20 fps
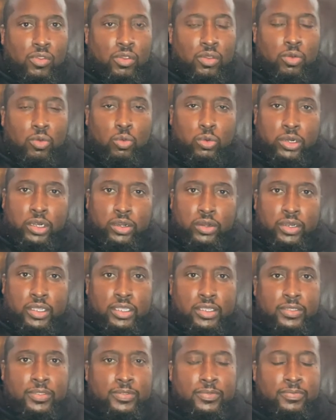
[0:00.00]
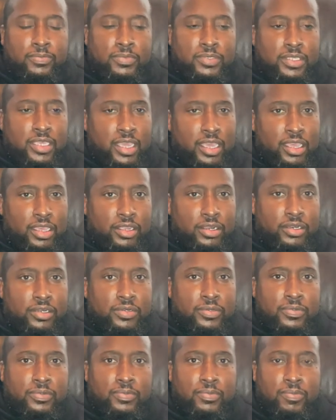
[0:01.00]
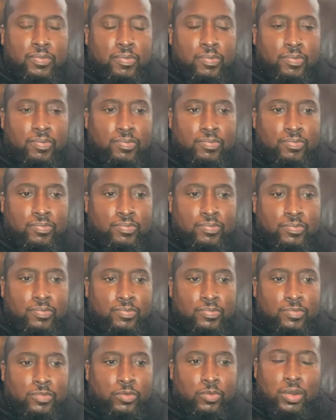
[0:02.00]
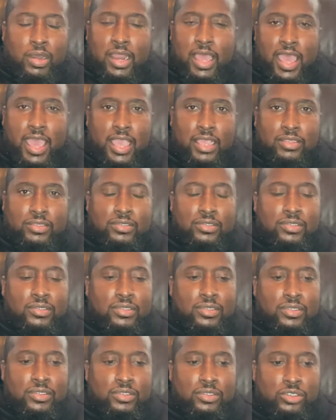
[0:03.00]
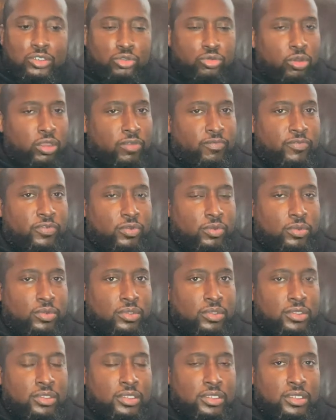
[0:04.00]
you know, worried, scared, relaxed, joyful,